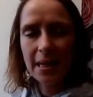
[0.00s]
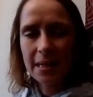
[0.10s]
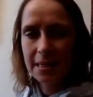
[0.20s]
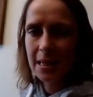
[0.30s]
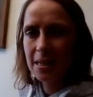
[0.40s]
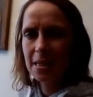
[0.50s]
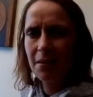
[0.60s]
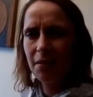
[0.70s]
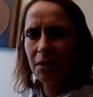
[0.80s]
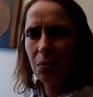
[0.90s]
isn't
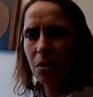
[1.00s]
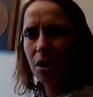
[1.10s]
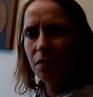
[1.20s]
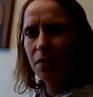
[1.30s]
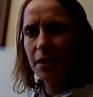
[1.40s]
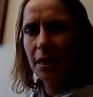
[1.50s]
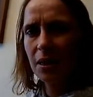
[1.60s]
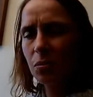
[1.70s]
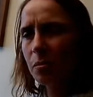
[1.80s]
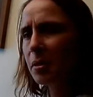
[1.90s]
necessarily going to work for the next
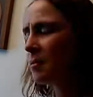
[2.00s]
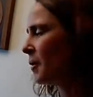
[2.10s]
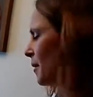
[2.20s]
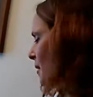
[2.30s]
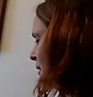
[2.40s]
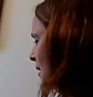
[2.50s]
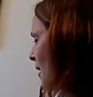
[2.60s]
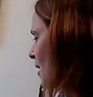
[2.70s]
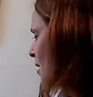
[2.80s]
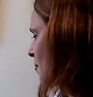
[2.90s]
woman,
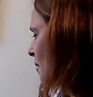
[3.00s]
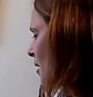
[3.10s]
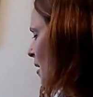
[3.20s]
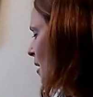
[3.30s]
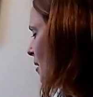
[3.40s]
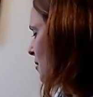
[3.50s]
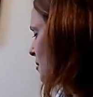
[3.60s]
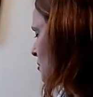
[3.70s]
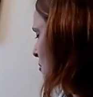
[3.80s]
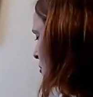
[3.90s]
and
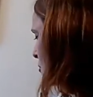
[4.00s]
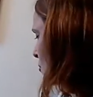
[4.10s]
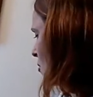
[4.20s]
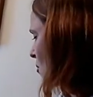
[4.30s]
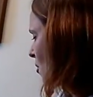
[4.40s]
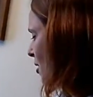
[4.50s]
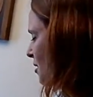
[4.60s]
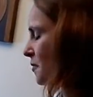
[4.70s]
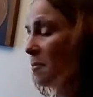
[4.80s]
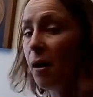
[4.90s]
what works
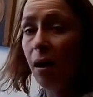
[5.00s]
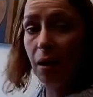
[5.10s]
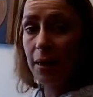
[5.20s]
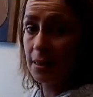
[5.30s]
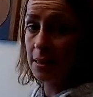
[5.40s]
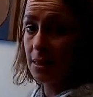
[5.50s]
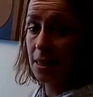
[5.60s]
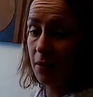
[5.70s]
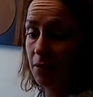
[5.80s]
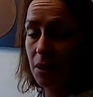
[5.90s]
for Mark isn't
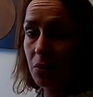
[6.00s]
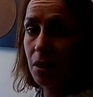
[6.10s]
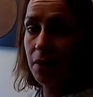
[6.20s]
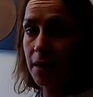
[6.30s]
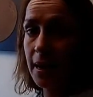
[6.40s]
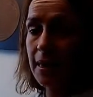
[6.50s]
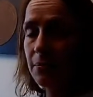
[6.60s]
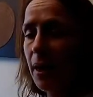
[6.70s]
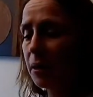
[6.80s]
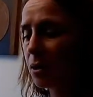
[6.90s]
necessarily going to work for the next
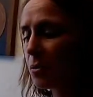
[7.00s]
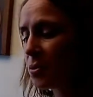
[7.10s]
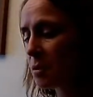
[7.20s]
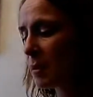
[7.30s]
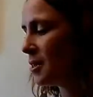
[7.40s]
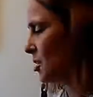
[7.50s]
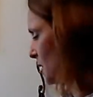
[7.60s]
man. And I will just mention,